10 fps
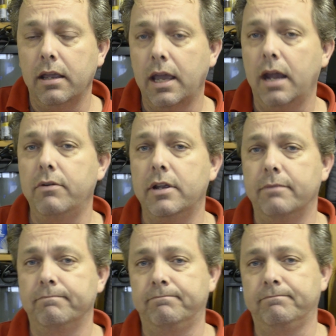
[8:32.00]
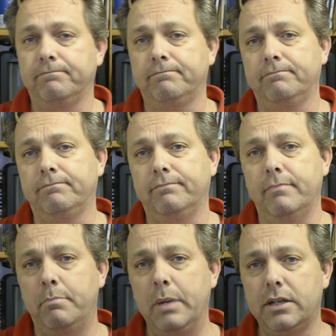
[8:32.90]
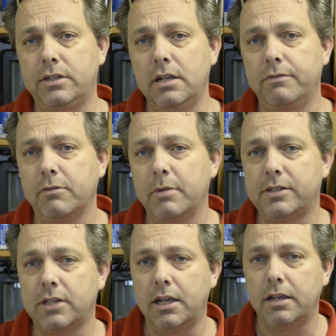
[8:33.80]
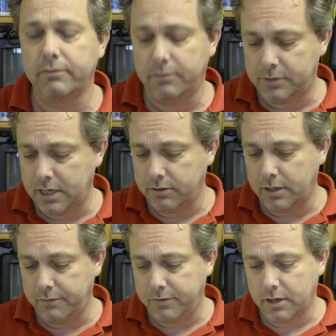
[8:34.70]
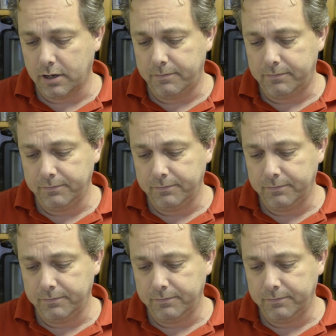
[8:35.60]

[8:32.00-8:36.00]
Gary, Big G from SA, from South Africa.